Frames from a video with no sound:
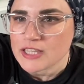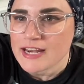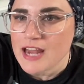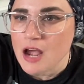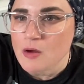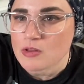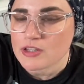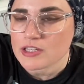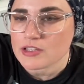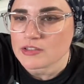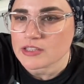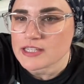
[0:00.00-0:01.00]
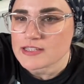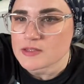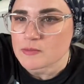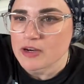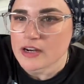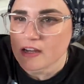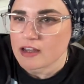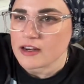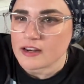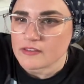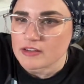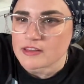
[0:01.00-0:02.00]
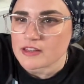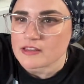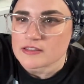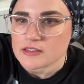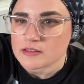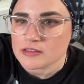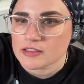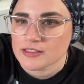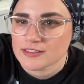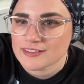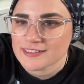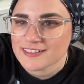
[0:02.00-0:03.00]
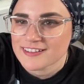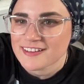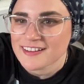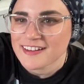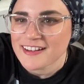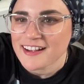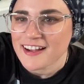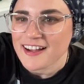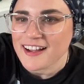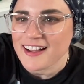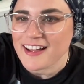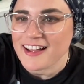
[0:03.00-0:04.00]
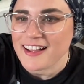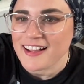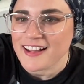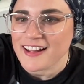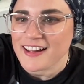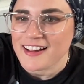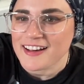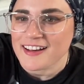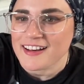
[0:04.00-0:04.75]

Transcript: I will include links to where I got everything. So and